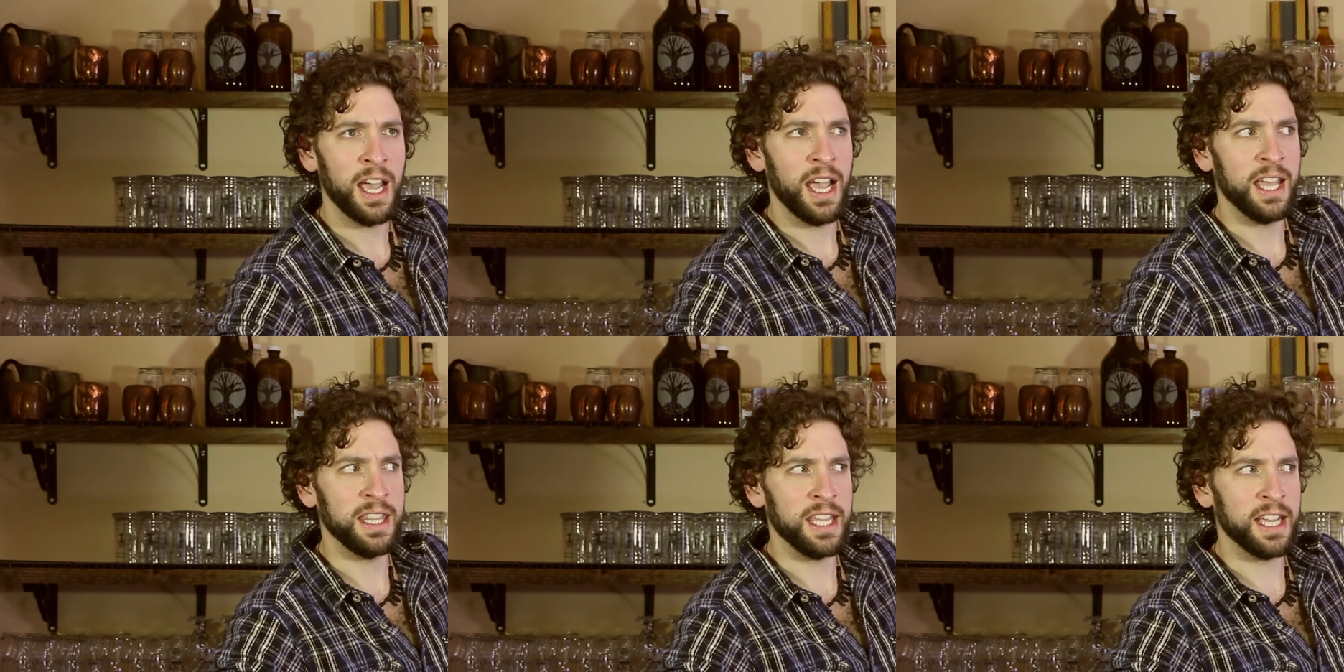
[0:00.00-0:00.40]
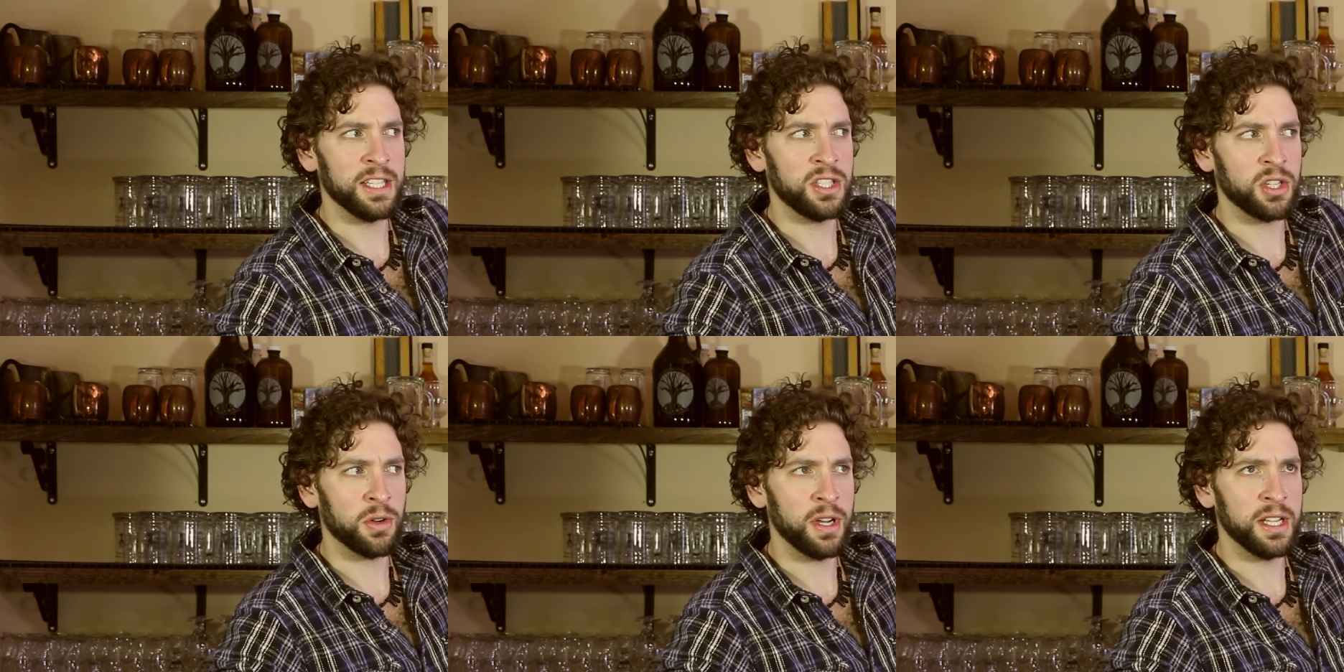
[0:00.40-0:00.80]
And the
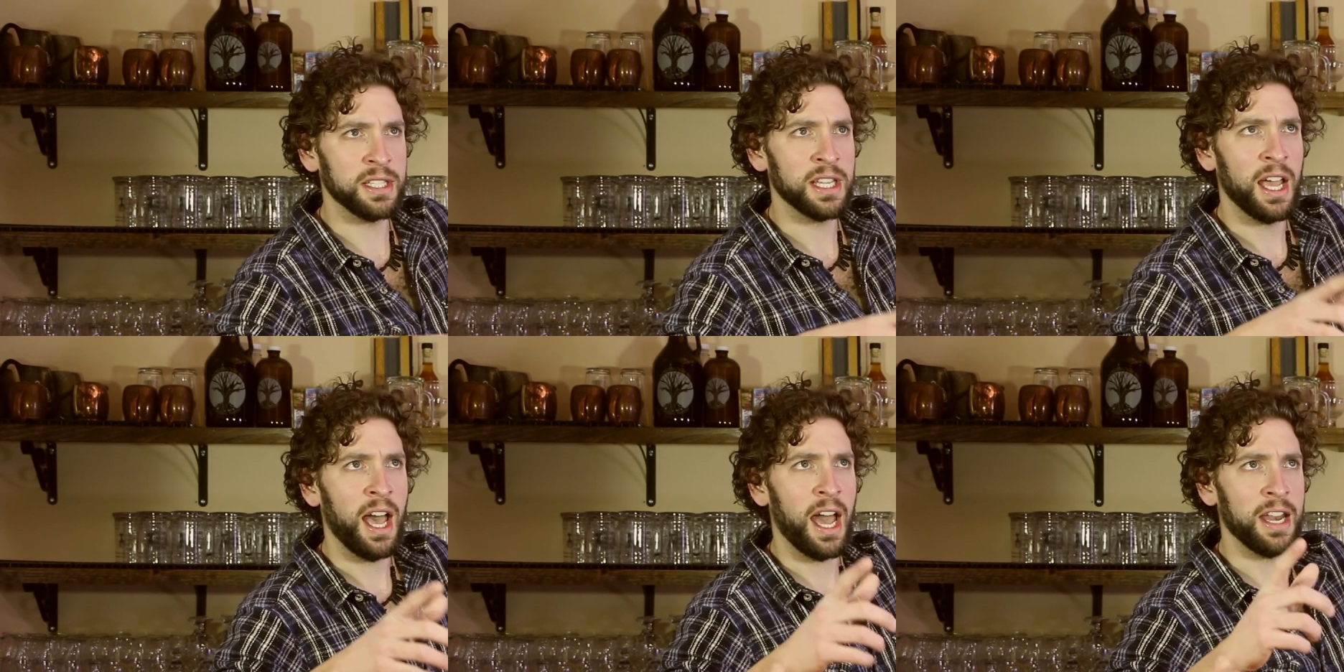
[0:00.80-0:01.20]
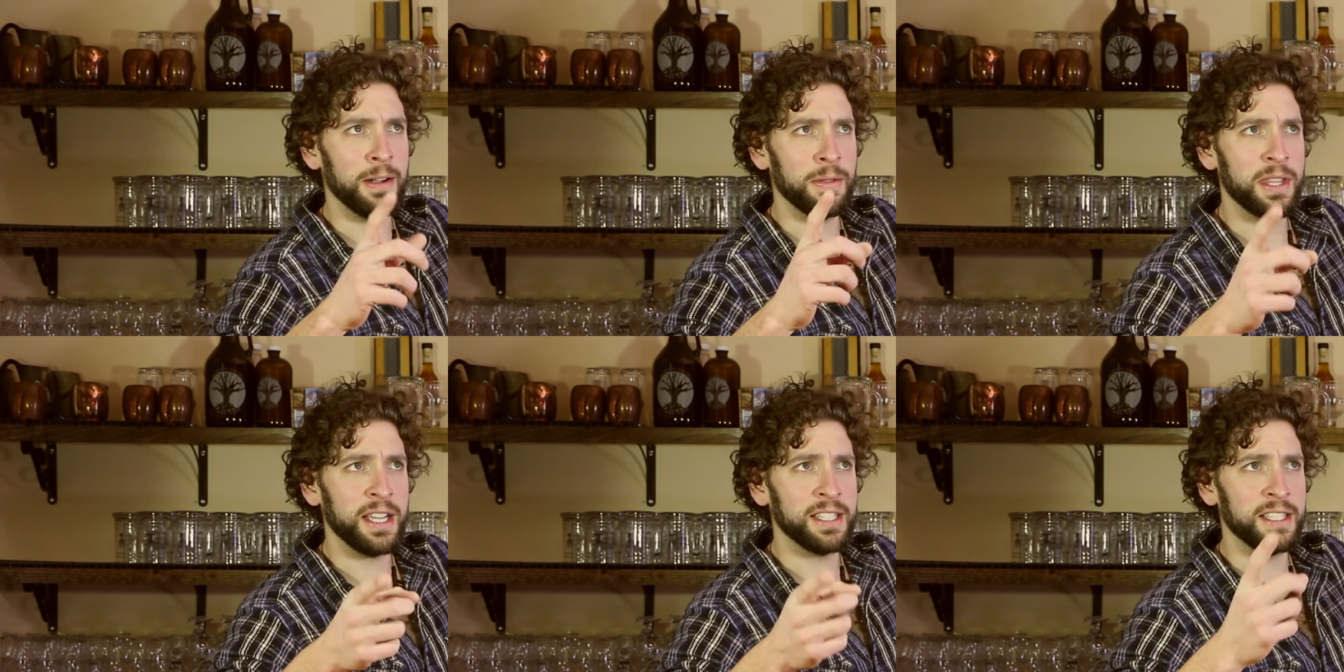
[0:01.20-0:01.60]
answer is, I
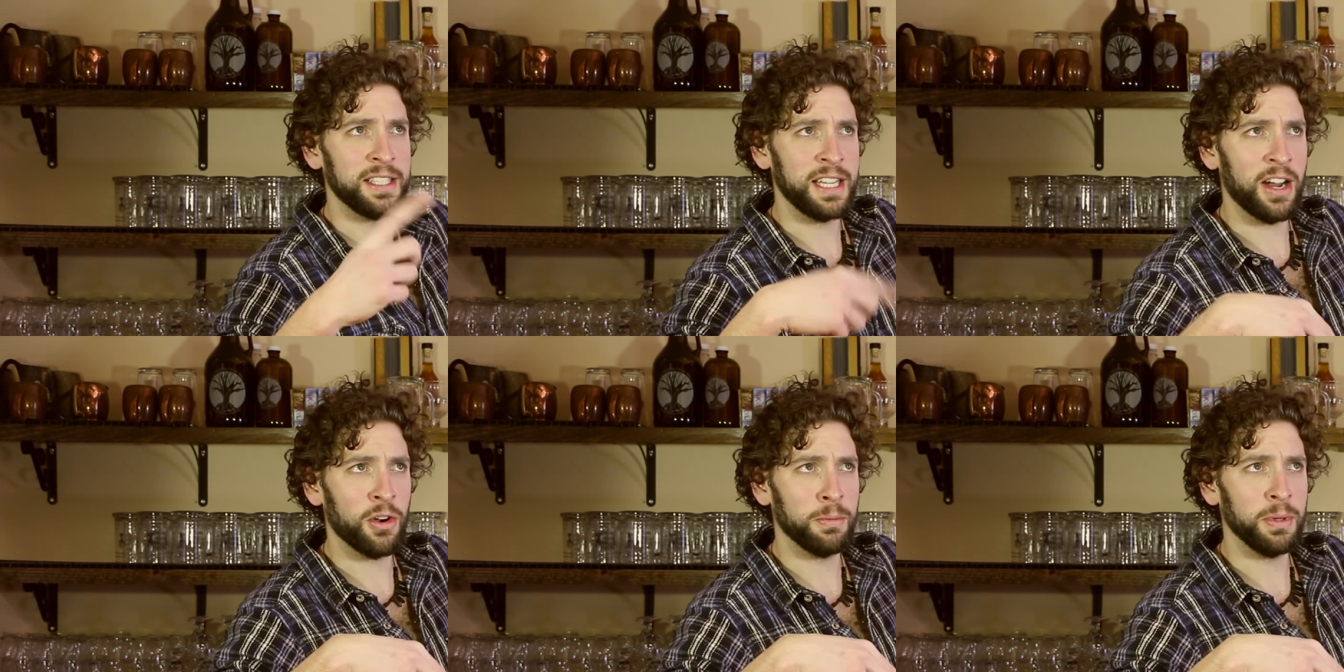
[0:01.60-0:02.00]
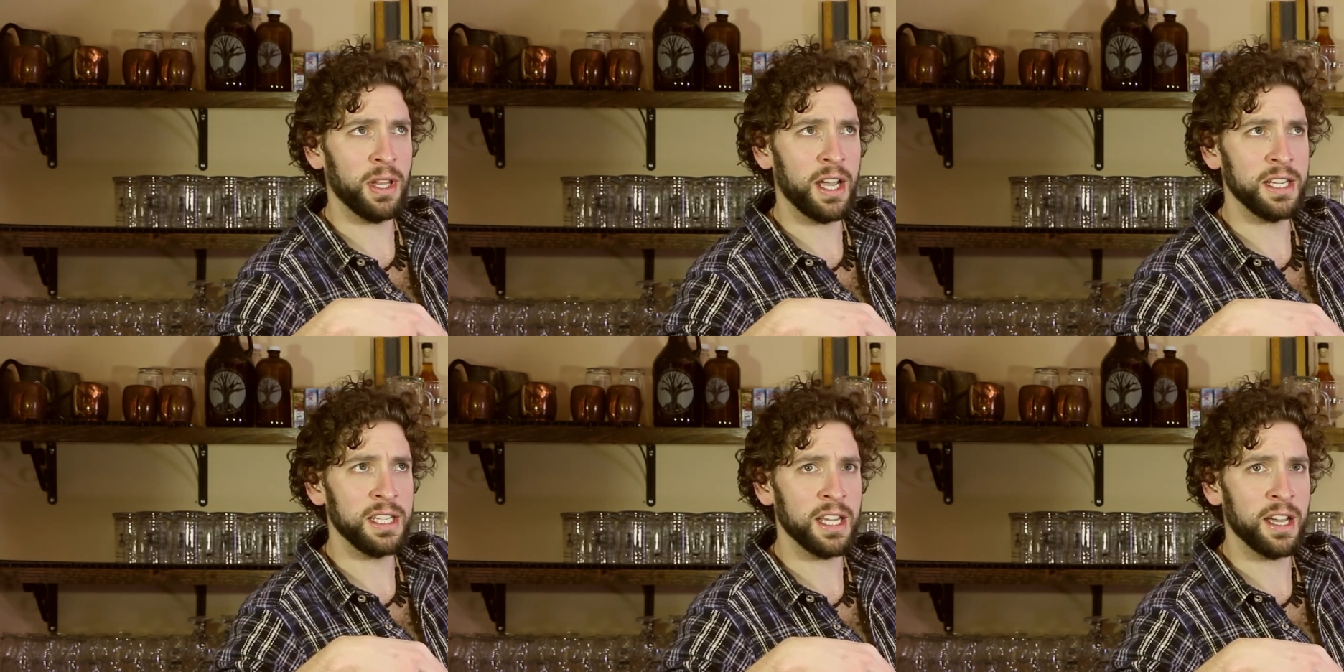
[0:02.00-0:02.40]
don't think it's a terrible
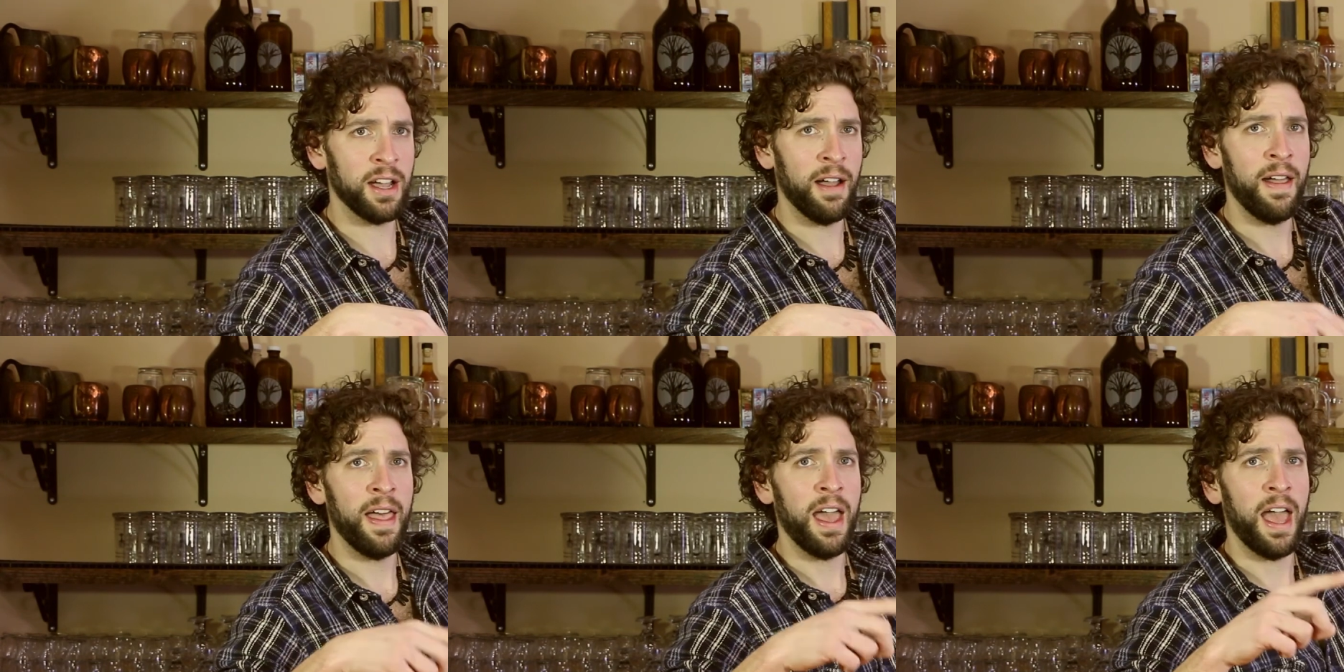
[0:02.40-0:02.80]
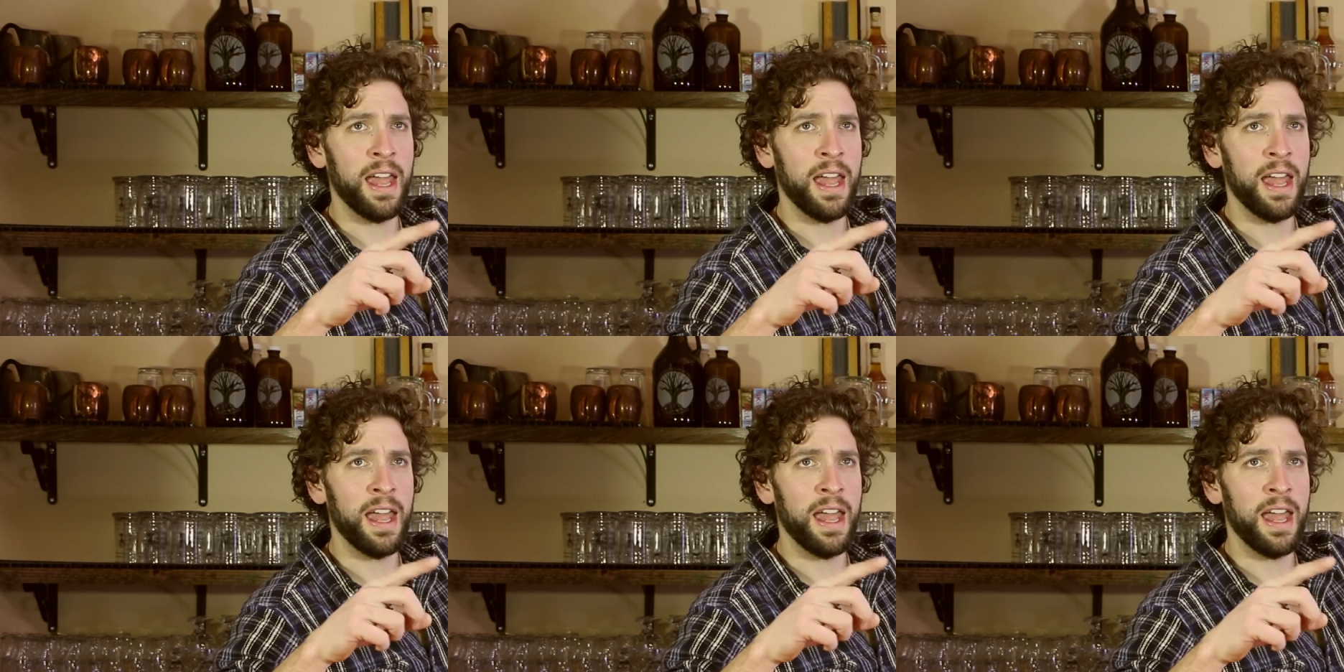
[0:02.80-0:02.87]
idea,